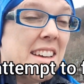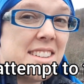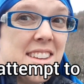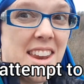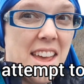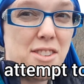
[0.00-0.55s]

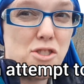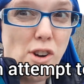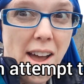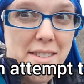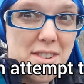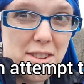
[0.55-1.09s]
Today's
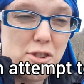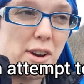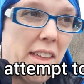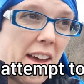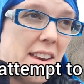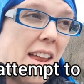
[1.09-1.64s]
drive to the
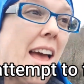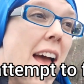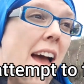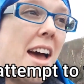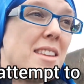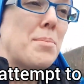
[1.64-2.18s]
trailhead
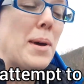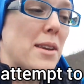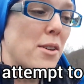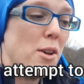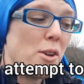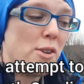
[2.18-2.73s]
has
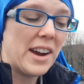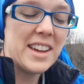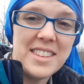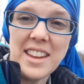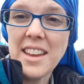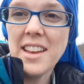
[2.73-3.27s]
been
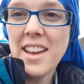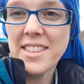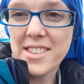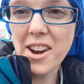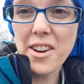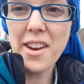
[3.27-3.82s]
crazy. It
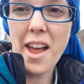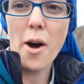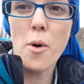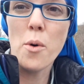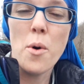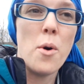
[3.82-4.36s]
started
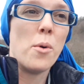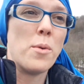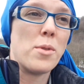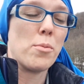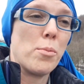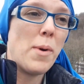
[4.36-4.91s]
out with
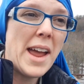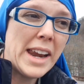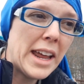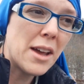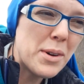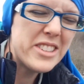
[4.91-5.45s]

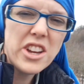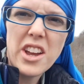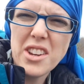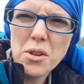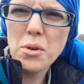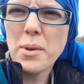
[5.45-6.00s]
raining, which I
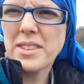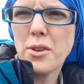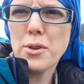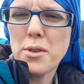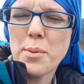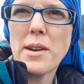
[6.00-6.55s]
knew it wasn't
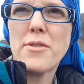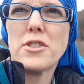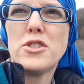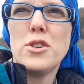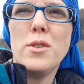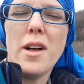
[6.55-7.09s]
going to rain for
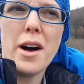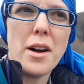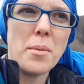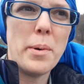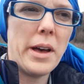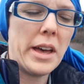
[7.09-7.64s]
too long,
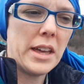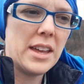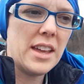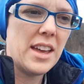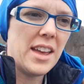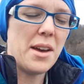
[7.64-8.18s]
but
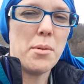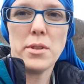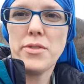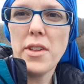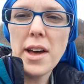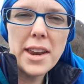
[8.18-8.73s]
it was
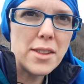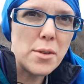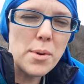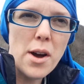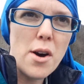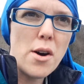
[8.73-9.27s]
flooding the
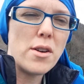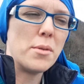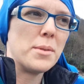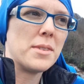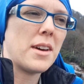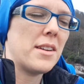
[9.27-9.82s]
road, it
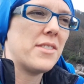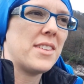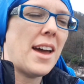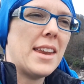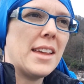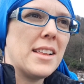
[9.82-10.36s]
was kind of
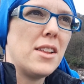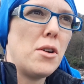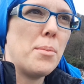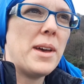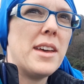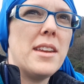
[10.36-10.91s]
sliding a little
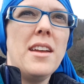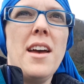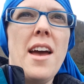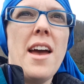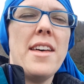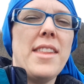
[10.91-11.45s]
bit,
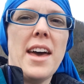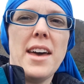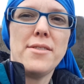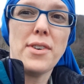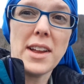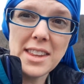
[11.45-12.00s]
and then
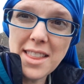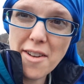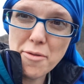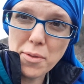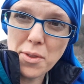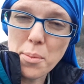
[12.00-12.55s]
finally
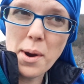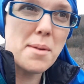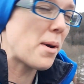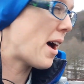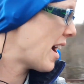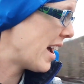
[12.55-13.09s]
left the rain
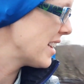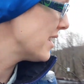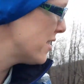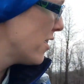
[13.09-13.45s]
behind